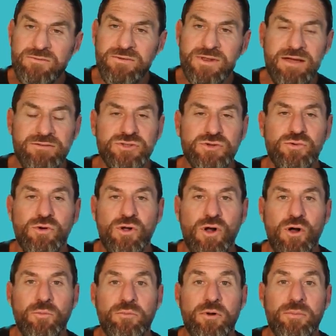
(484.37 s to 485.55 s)
We even have a tool
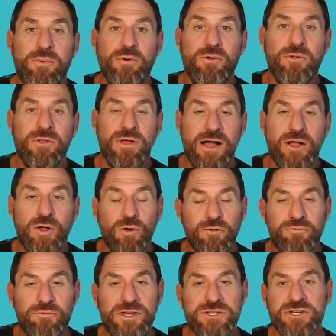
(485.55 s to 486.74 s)
called Purple
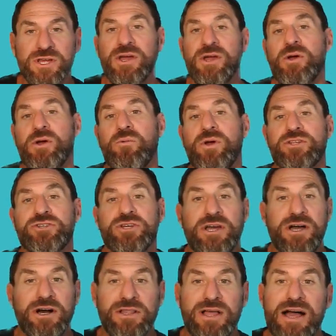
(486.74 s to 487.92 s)
Goldfish, which
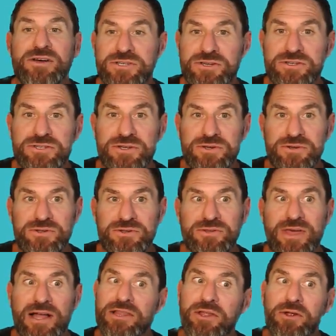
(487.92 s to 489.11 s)
allows you to
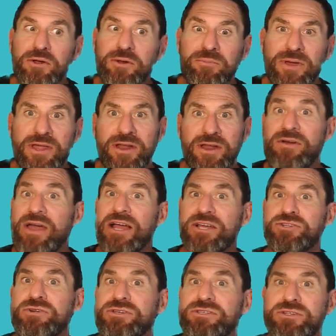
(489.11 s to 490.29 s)
do that little bit of
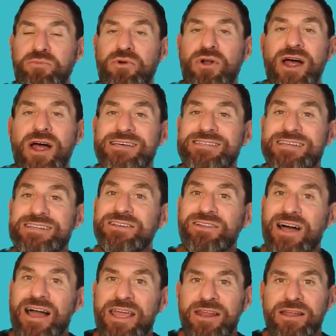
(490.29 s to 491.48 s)
extra surprise and
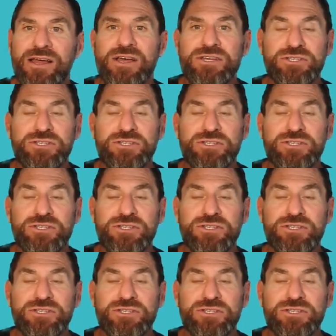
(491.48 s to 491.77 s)
delight.